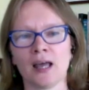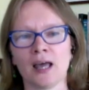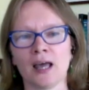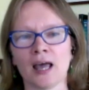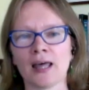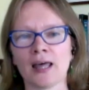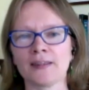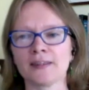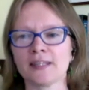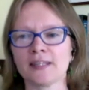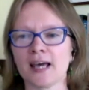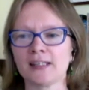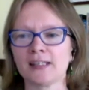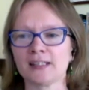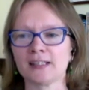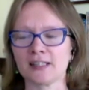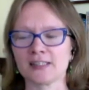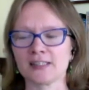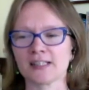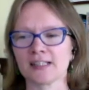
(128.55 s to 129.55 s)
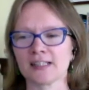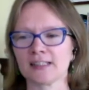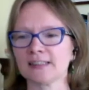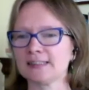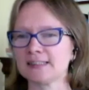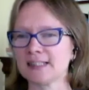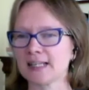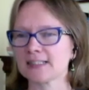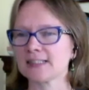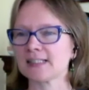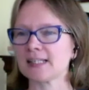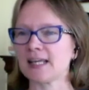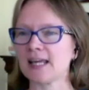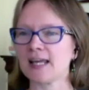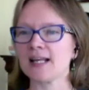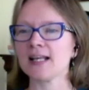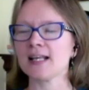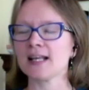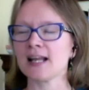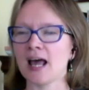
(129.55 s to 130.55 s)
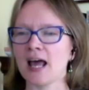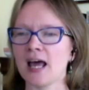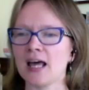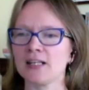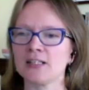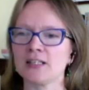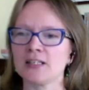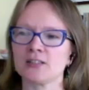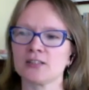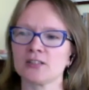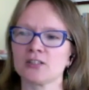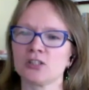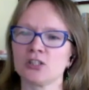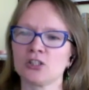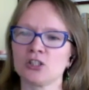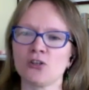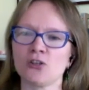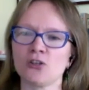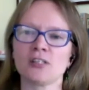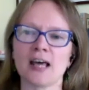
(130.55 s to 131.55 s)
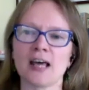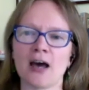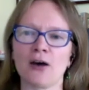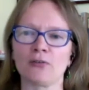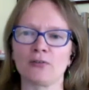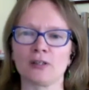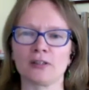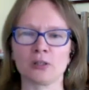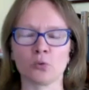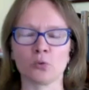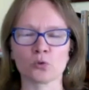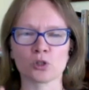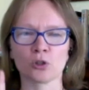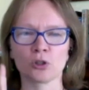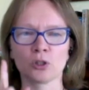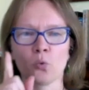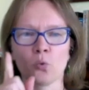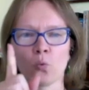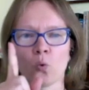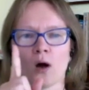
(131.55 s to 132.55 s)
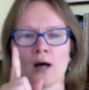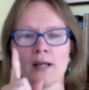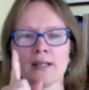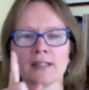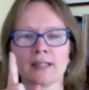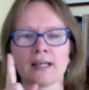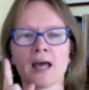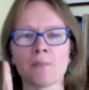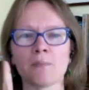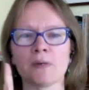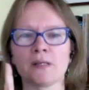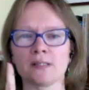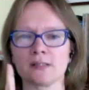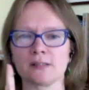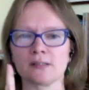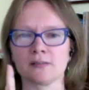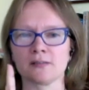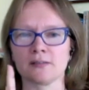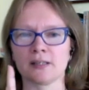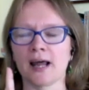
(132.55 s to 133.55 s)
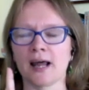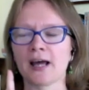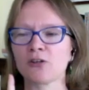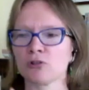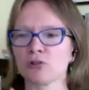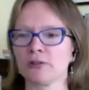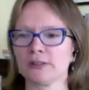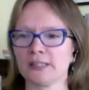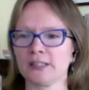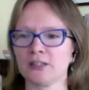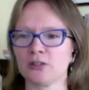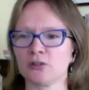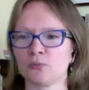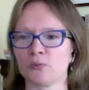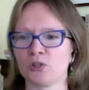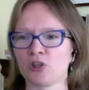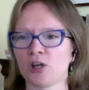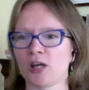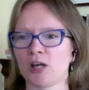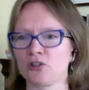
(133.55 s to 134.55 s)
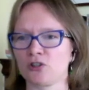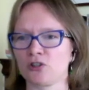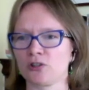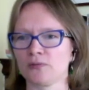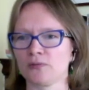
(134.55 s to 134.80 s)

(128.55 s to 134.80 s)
And then Ida digged in, and it turned out that there was only one cabinet that actually needed to be changed.